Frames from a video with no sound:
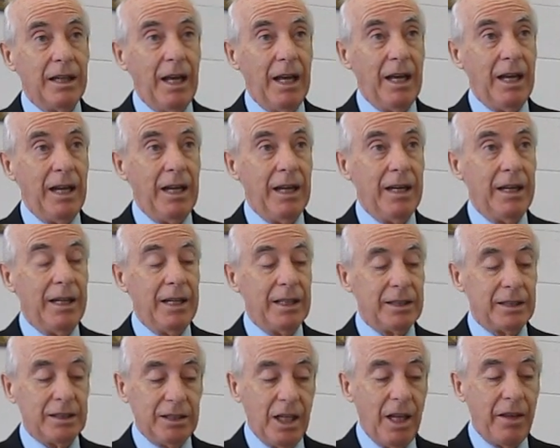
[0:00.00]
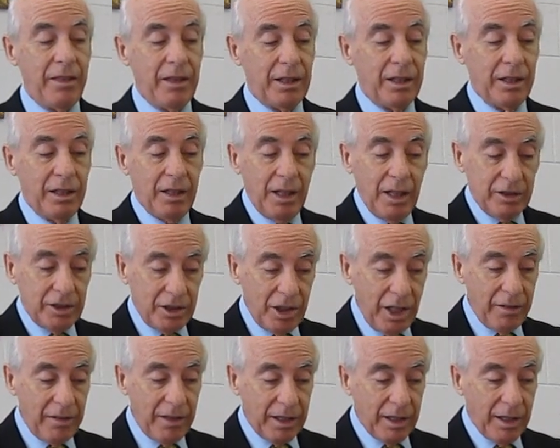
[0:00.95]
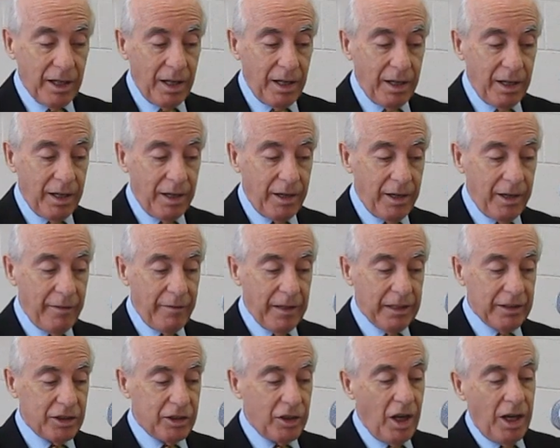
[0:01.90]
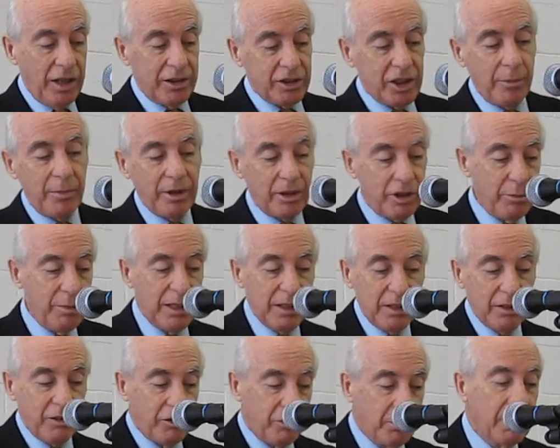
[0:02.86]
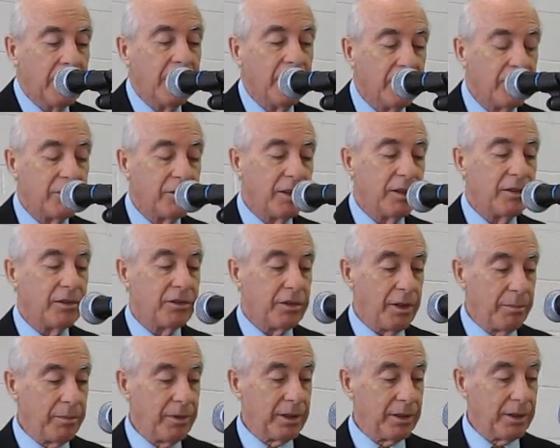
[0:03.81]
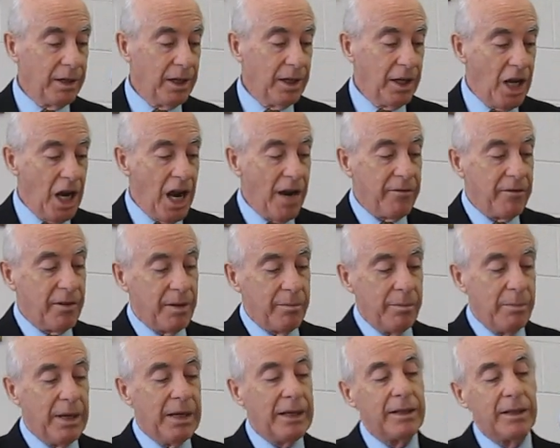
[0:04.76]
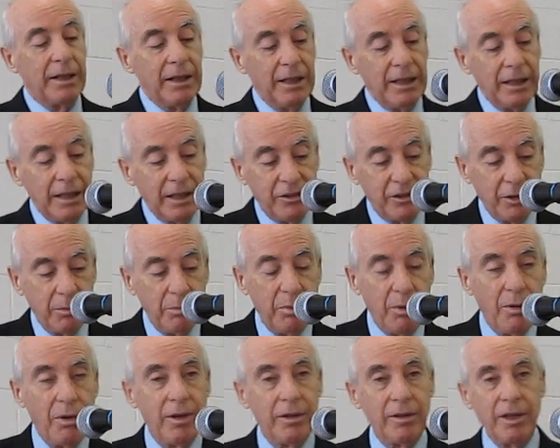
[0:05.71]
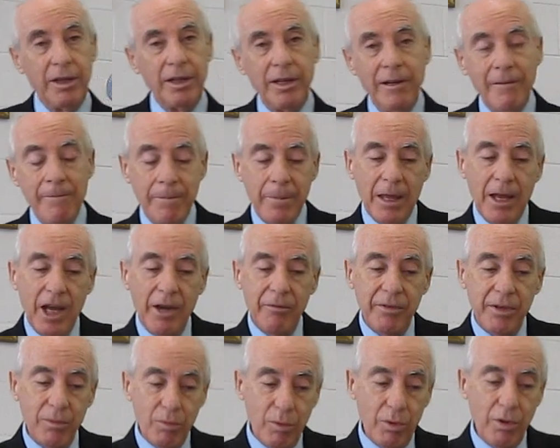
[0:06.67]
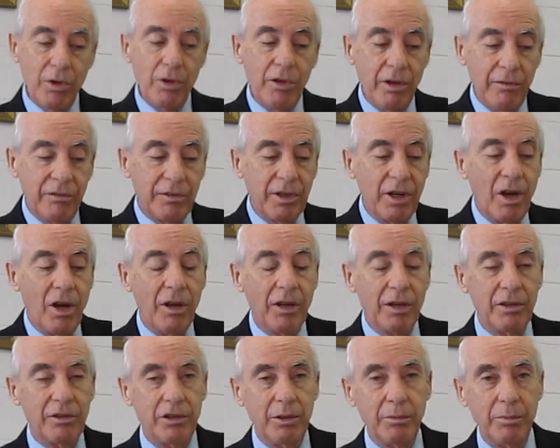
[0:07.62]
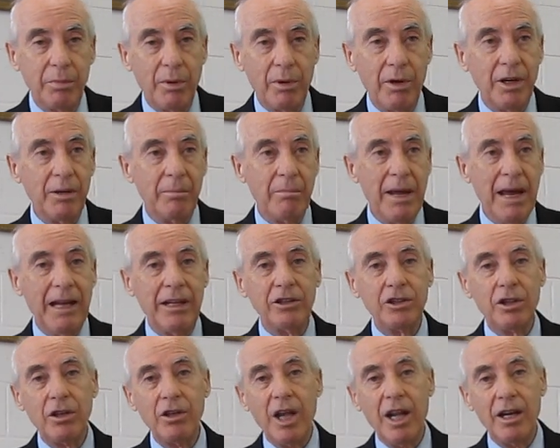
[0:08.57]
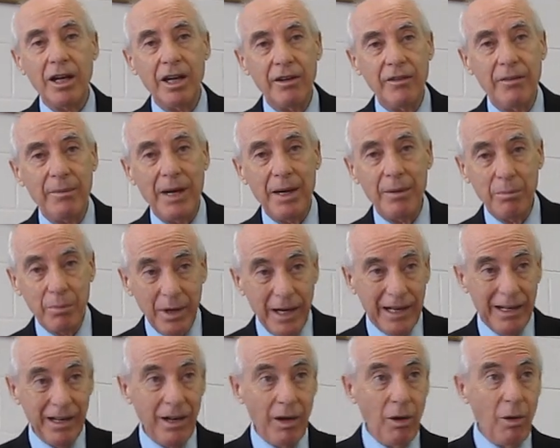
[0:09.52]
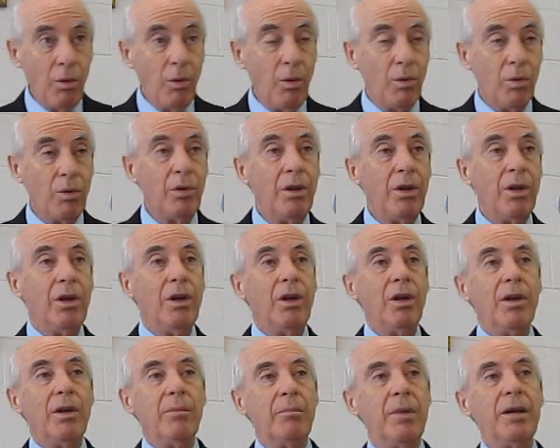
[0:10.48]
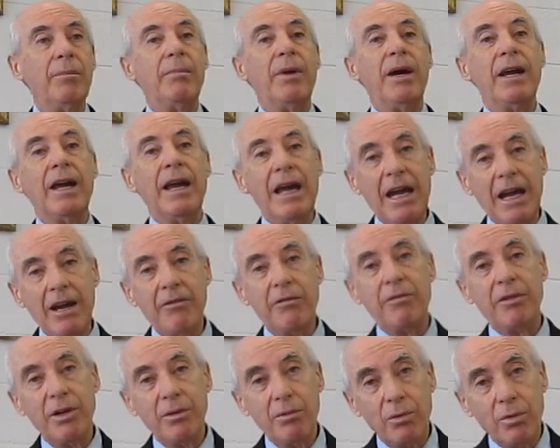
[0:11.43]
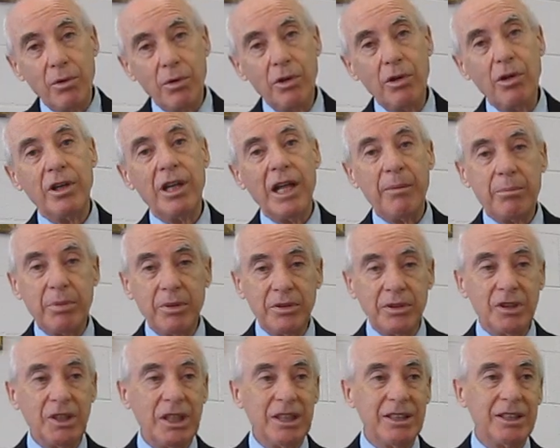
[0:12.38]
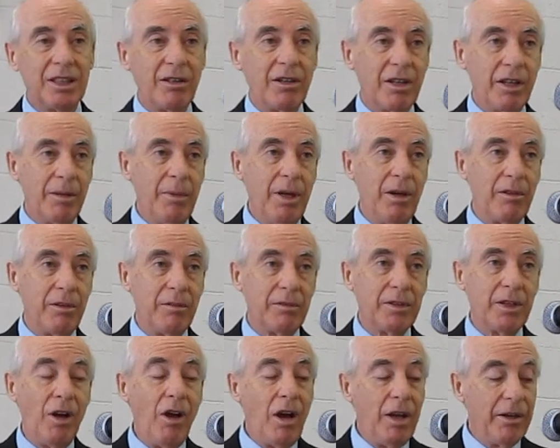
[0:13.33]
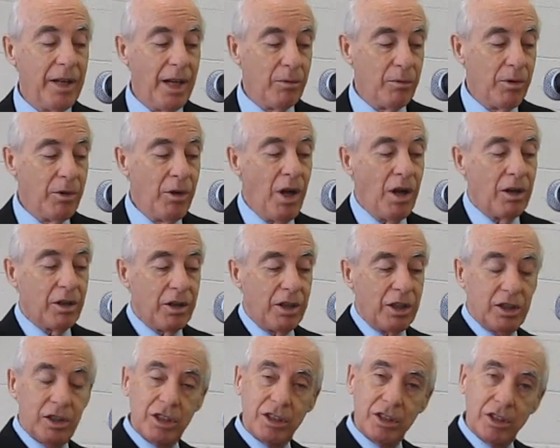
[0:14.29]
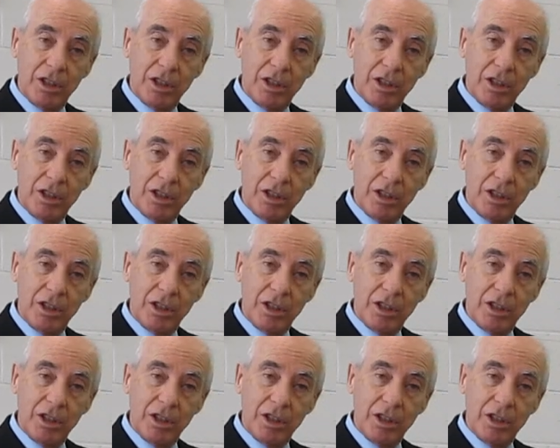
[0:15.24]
And this is nothing, it's nothing, uh, uh, it's not something to be dismissed. It's something, every bit is important. Every word of God is important. Man shall not live by bread alone, but by every word that proceeds out of the mouth of God. Now, we're not going to